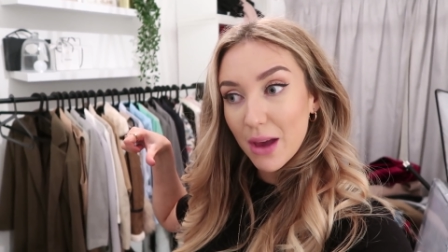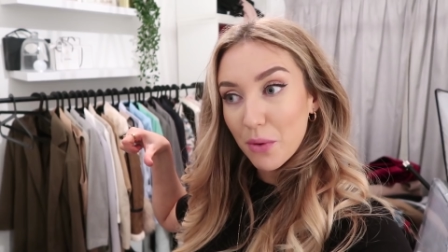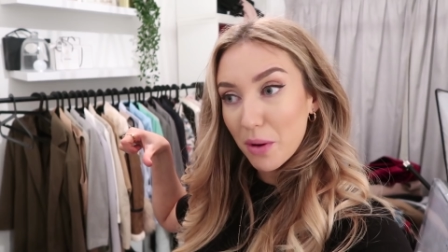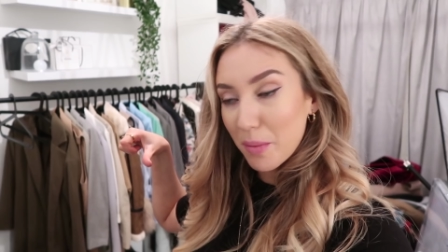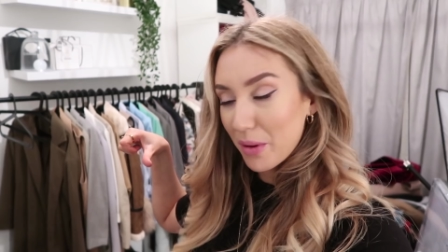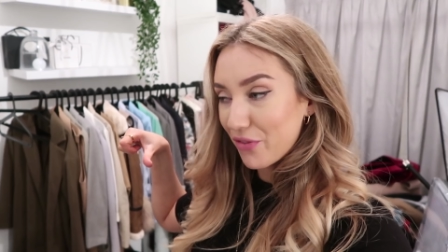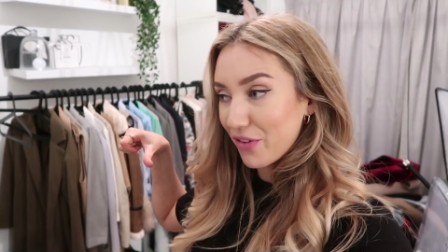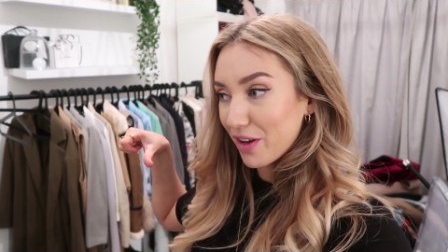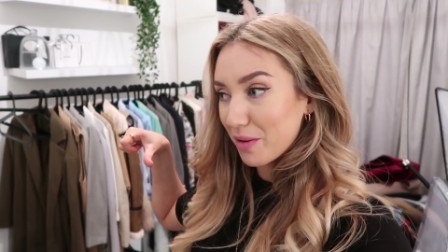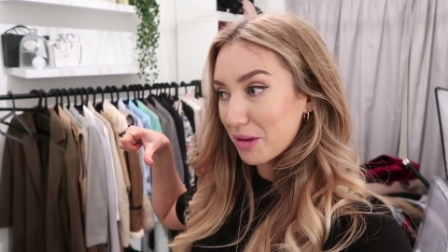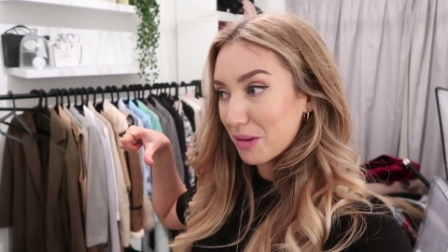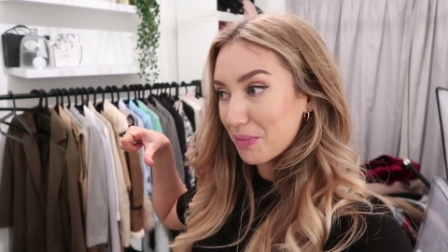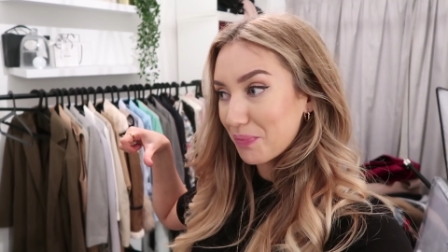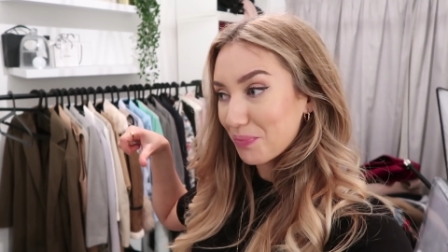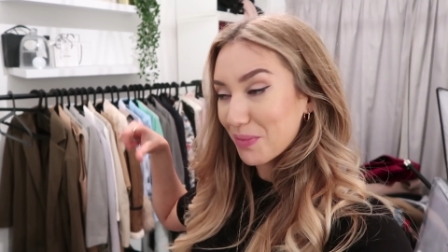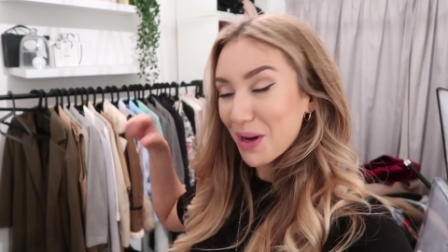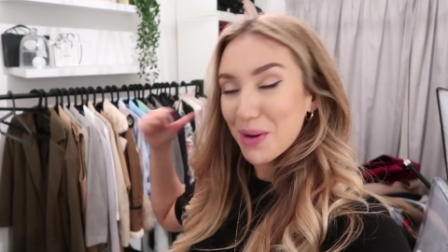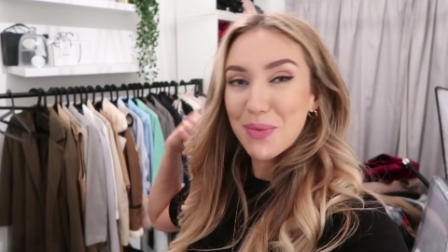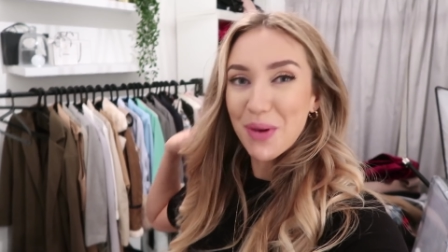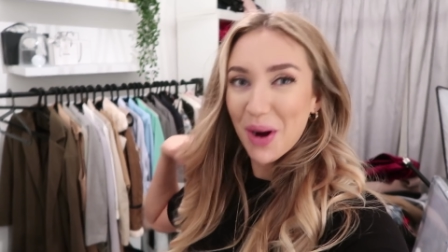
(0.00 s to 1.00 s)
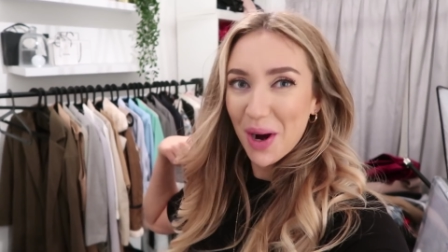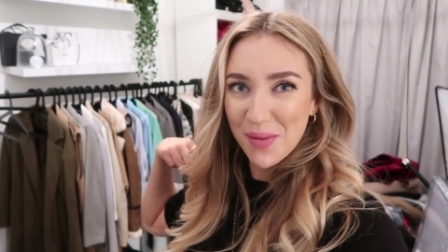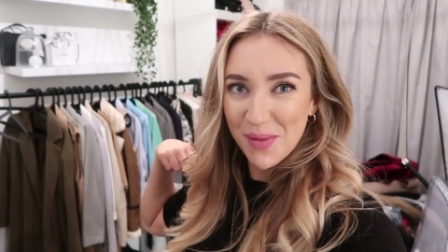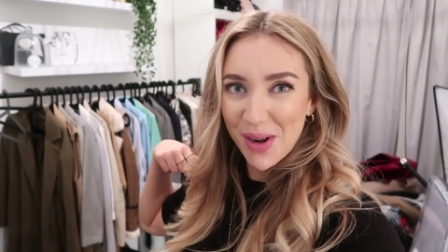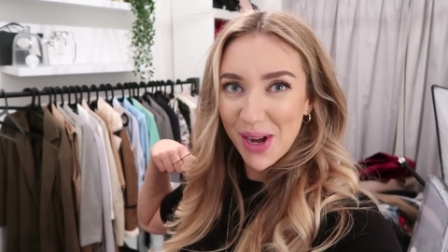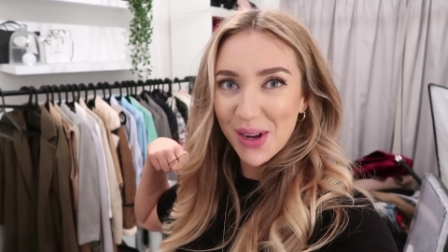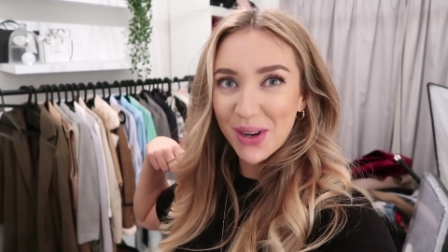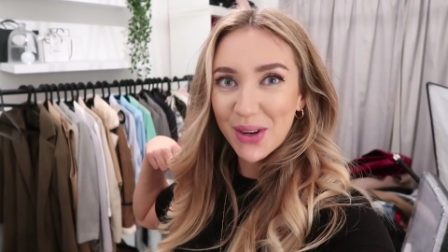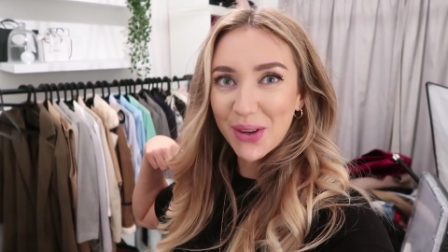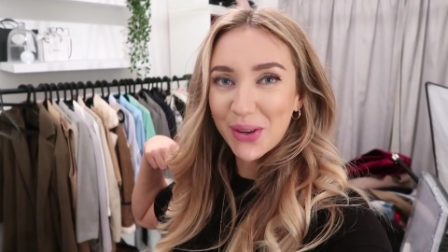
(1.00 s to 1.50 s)
what am I filming? My
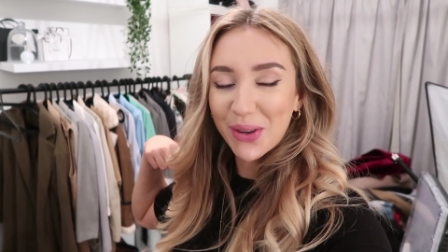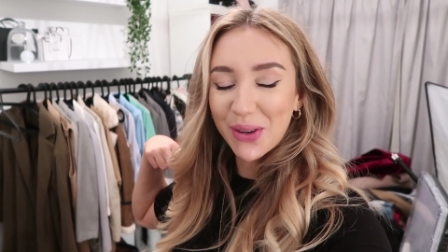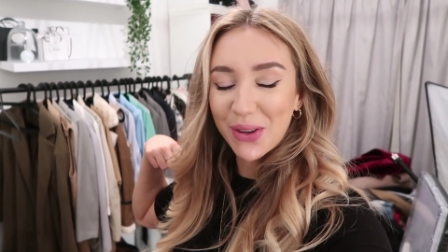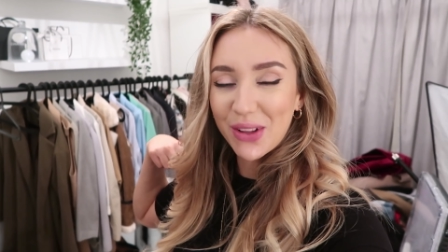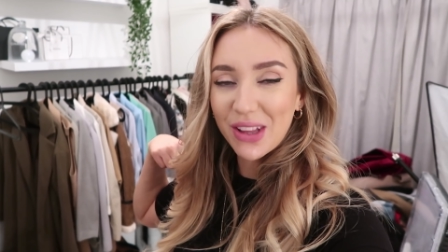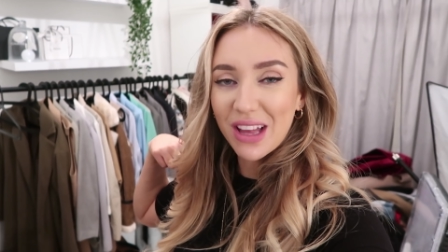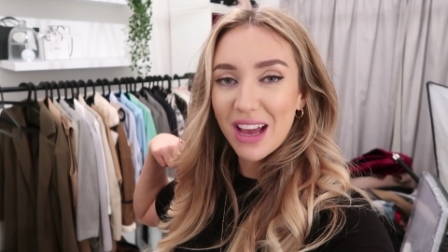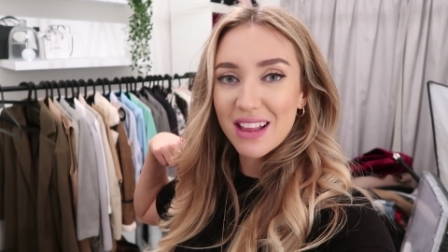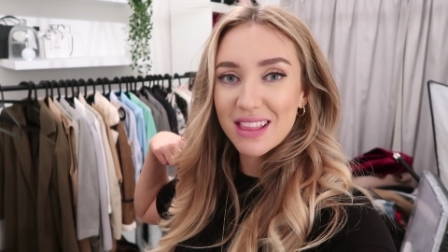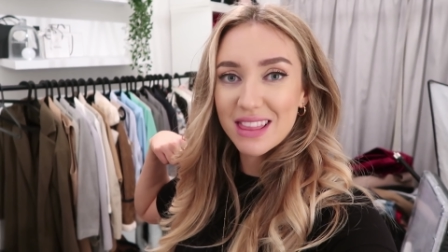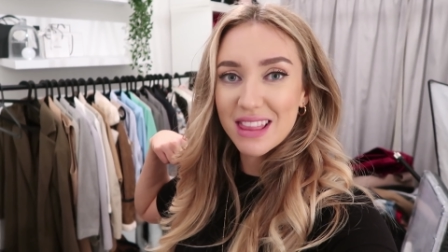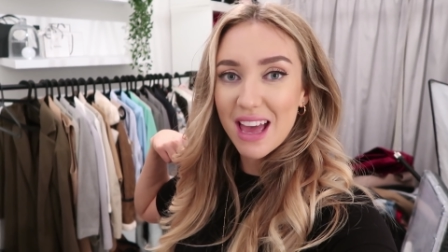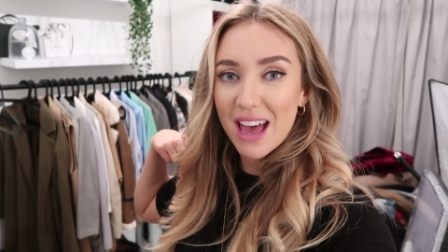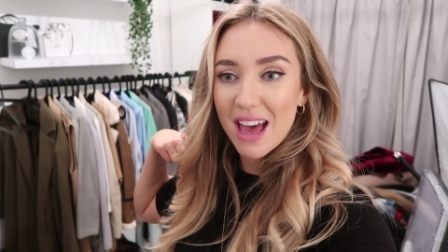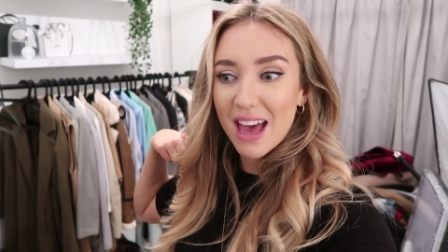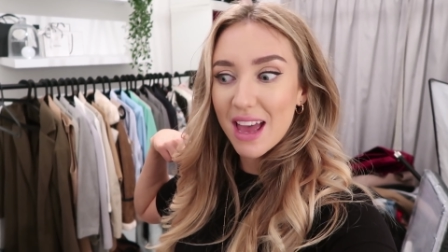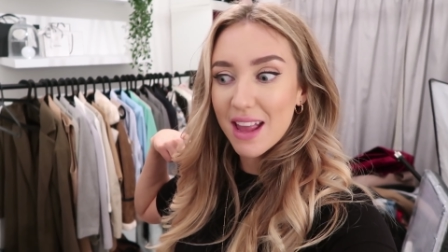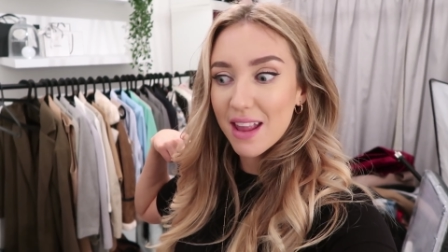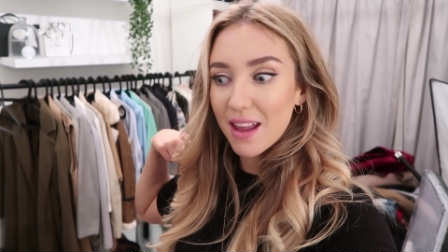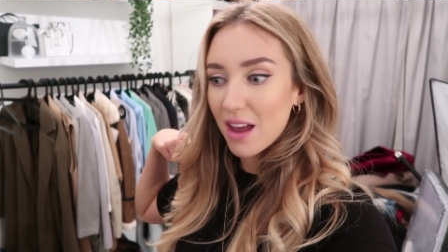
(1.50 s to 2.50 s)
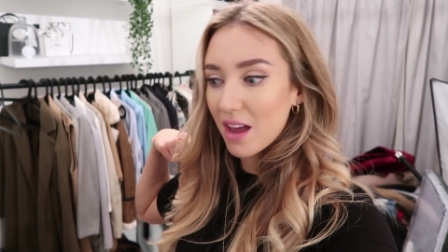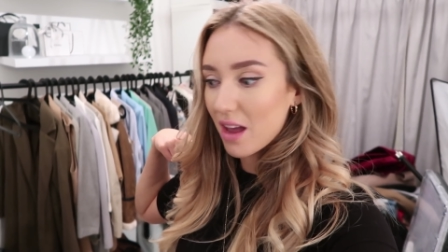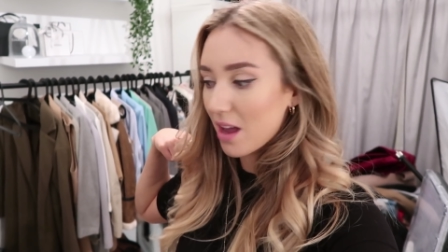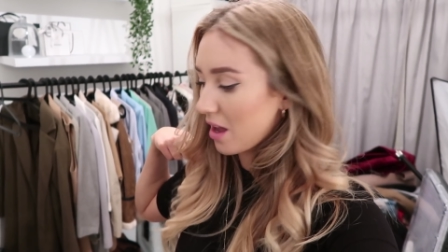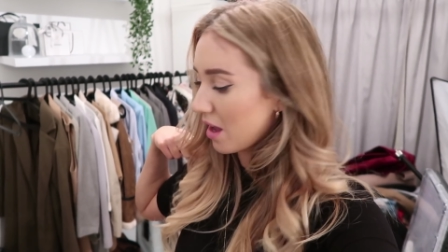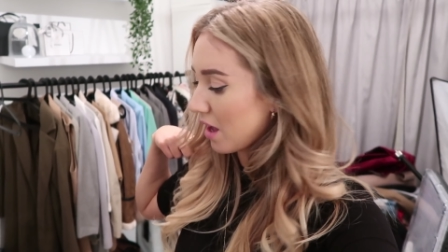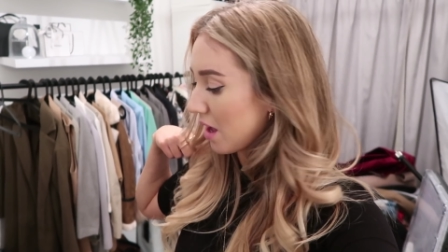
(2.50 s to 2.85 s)
Primark haul and then